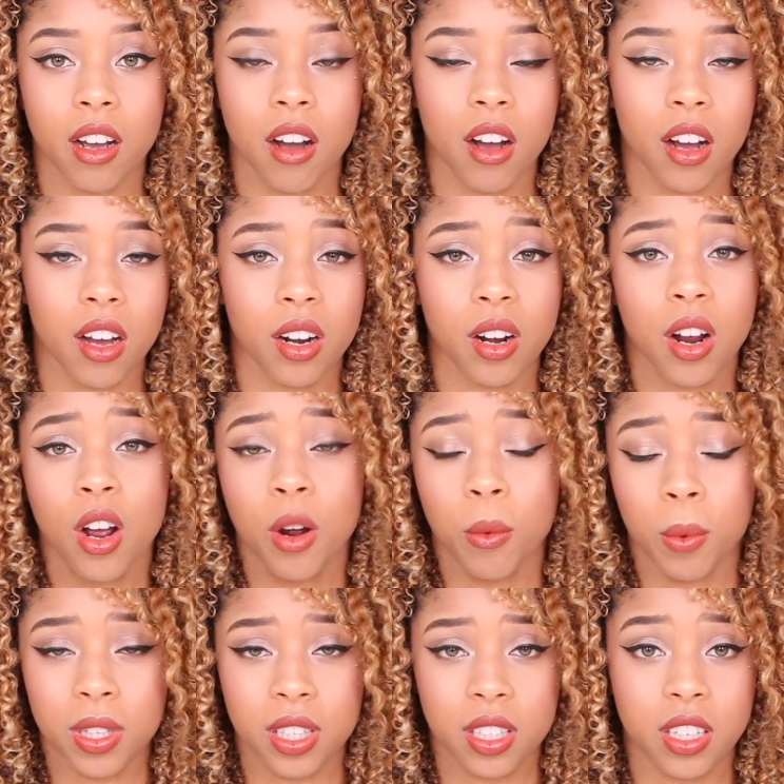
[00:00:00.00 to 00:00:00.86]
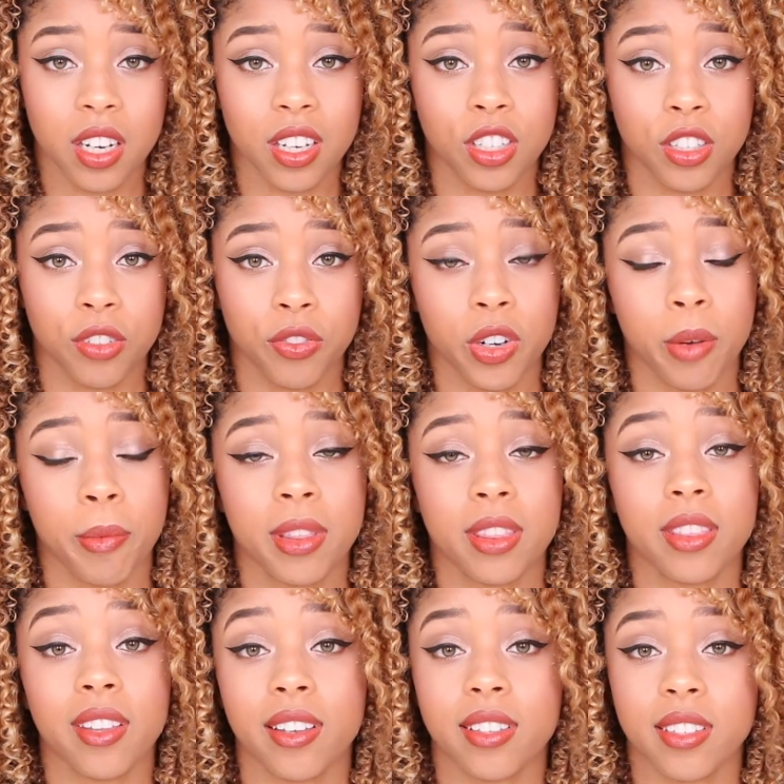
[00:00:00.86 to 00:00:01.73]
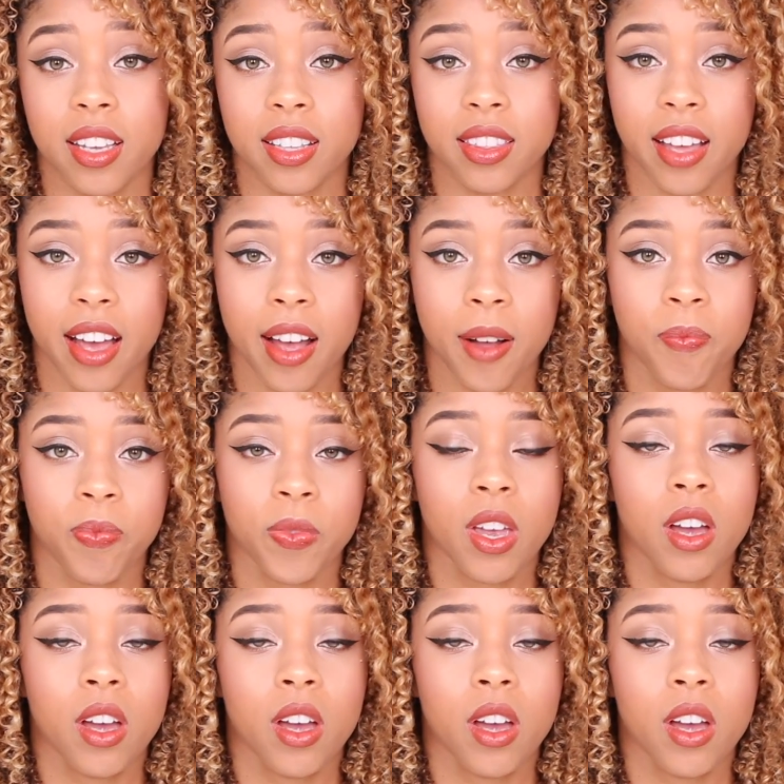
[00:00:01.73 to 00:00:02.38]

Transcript: on what state you're from and things like that.